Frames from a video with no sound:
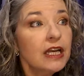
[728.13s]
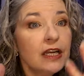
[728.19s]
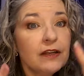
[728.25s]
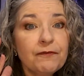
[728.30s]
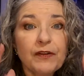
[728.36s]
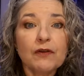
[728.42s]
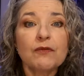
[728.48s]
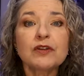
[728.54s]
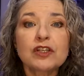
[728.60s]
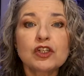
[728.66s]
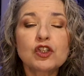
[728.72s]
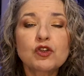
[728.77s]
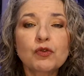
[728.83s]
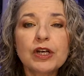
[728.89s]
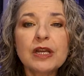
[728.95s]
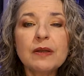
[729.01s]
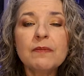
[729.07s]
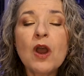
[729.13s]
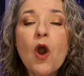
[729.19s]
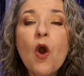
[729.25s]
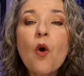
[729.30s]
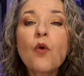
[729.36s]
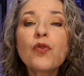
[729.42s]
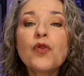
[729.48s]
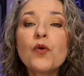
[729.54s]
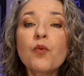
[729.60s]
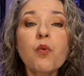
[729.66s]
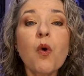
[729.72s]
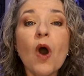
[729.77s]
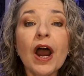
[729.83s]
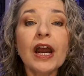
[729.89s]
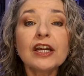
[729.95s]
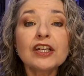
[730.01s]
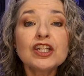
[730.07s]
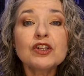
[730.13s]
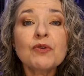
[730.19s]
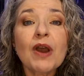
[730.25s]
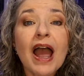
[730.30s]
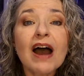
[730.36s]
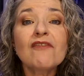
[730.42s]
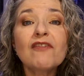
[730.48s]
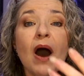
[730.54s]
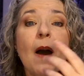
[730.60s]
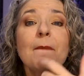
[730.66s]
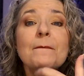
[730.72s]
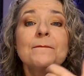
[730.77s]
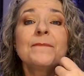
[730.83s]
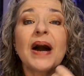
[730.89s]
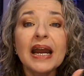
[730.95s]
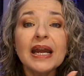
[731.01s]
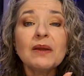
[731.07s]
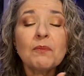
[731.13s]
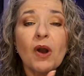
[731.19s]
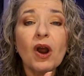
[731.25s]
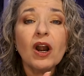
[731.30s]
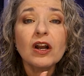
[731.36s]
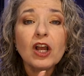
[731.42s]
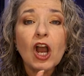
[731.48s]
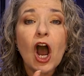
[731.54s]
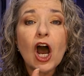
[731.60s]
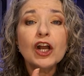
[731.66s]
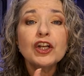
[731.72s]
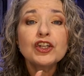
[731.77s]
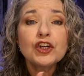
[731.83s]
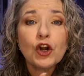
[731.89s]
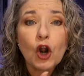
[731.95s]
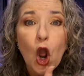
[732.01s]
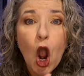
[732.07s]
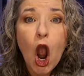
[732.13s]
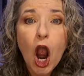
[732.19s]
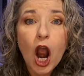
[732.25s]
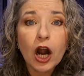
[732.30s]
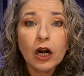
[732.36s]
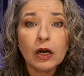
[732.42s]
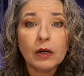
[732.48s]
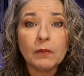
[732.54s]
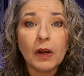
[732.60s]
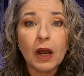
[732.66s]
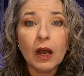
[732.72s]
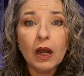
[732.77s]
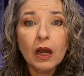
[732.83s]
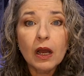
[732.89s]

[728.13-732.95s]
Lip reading: if it was a dream, then why do you have a bite mark on your arm?"